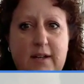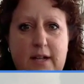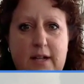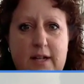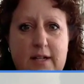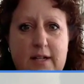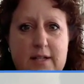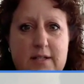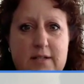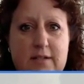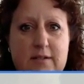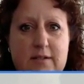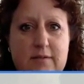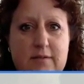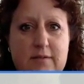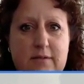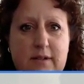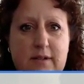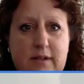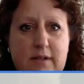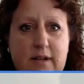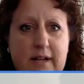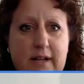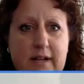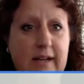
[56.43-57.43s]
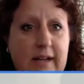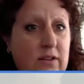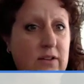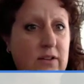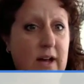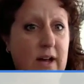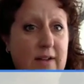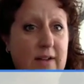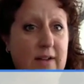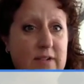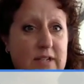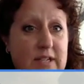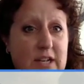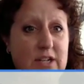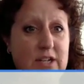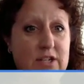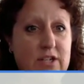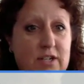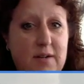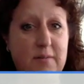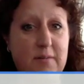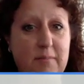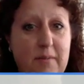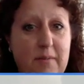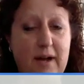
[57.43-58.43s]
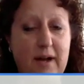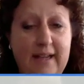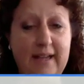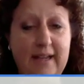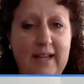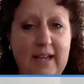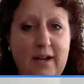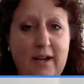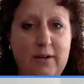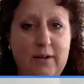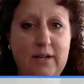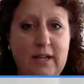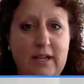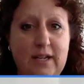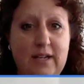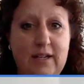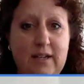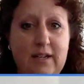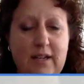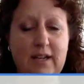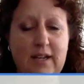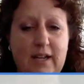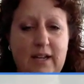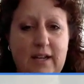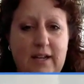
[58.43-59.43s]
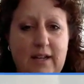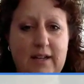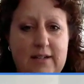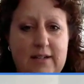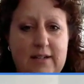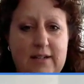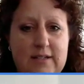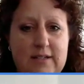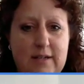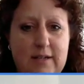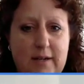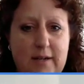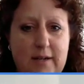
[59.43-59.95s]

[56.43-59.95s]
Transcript: It's getting a lot of attention in my county, and